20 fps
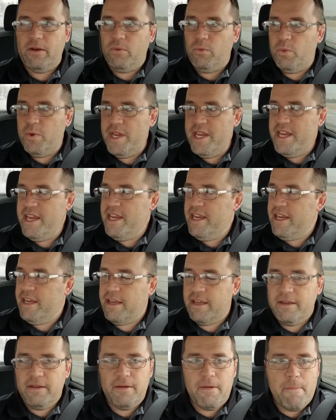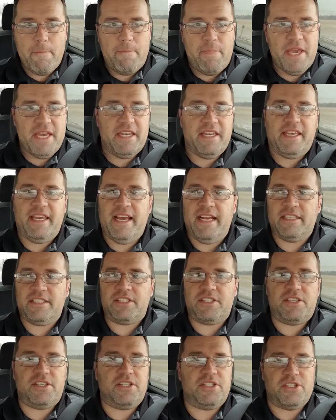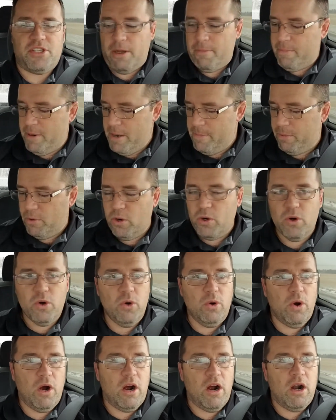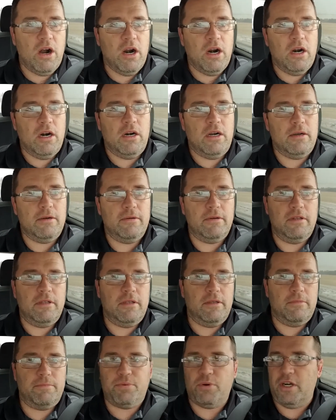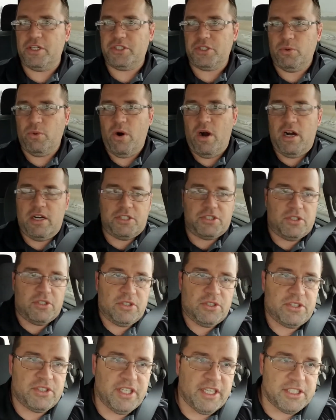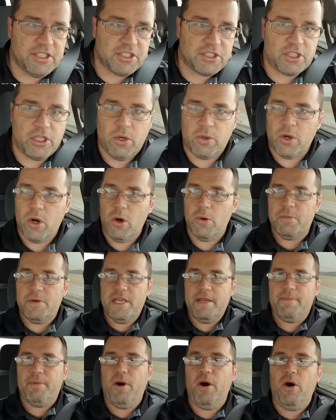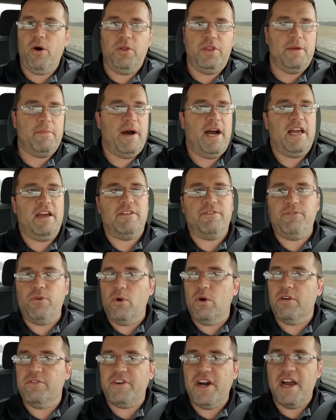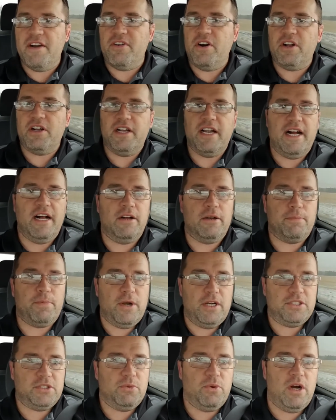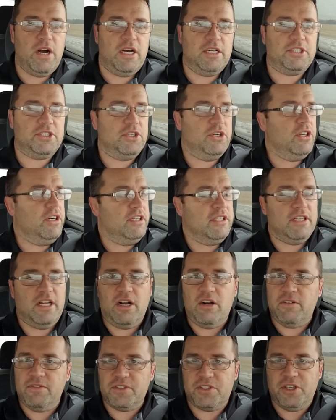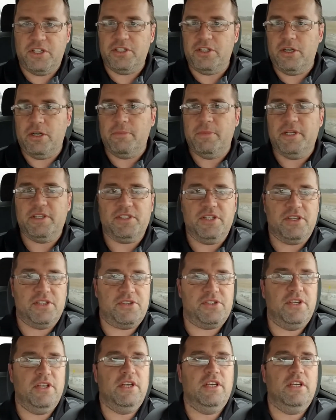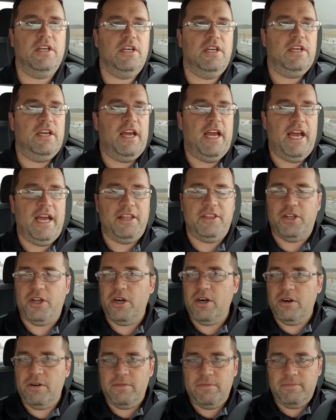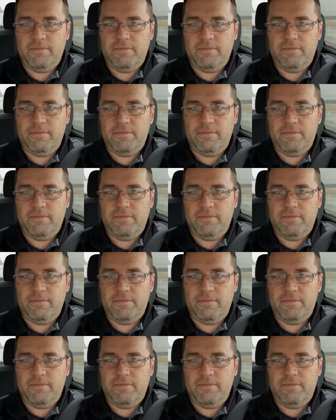We bid against some people who are pressure washers that just go to Home Depot, they buy a $400 or $500 pressure washer, and now all of a sudden they're in business, and they're